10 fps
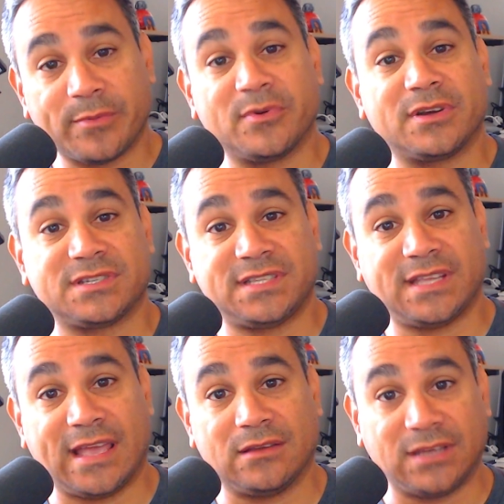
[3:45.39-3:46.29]
people
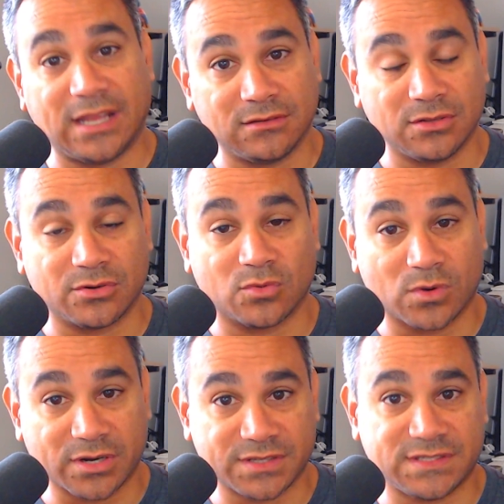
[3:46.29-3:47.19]
understand how Downloader
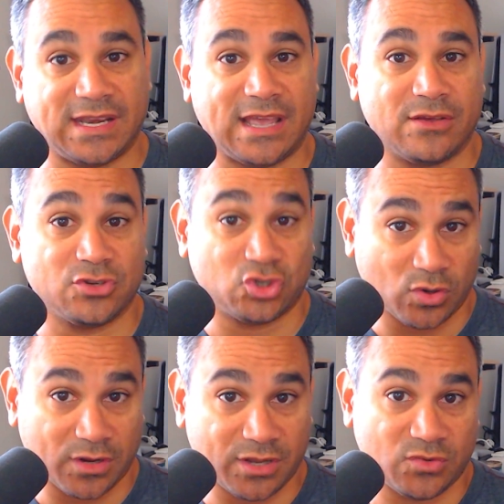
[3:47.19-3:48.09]
works and how the
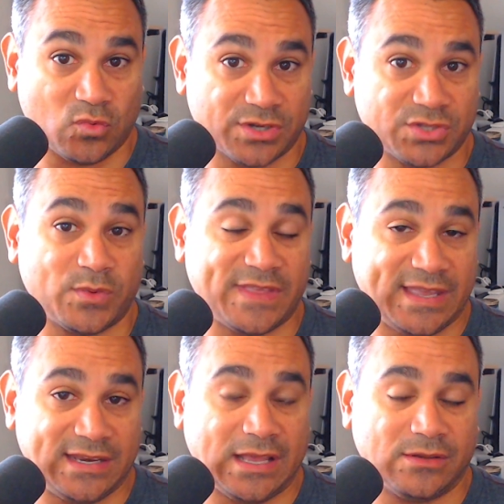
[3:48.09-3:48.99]
shortcut works
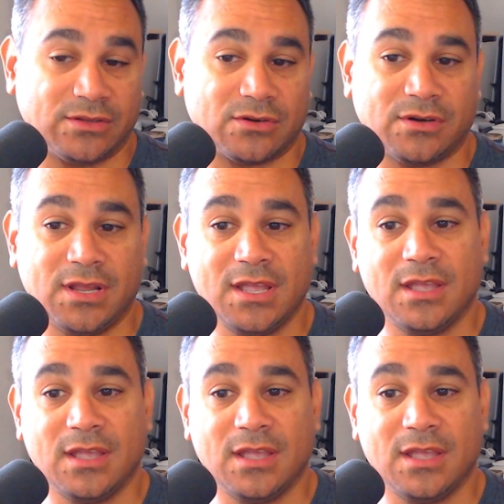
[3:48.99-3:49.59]
within Downloader.